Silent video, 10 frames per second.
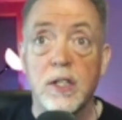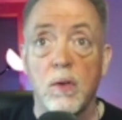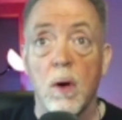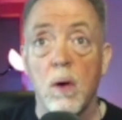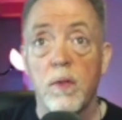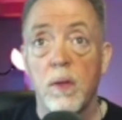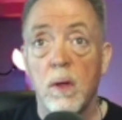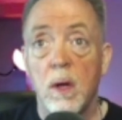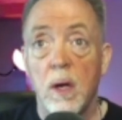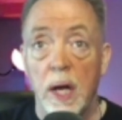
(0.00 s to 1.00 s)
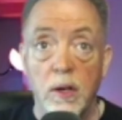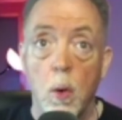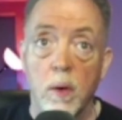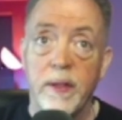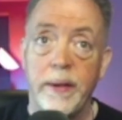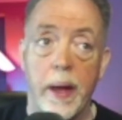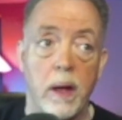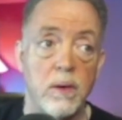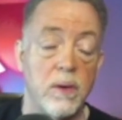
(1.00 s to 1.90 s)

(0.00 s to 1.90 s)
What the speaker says: growth, ignore the debt.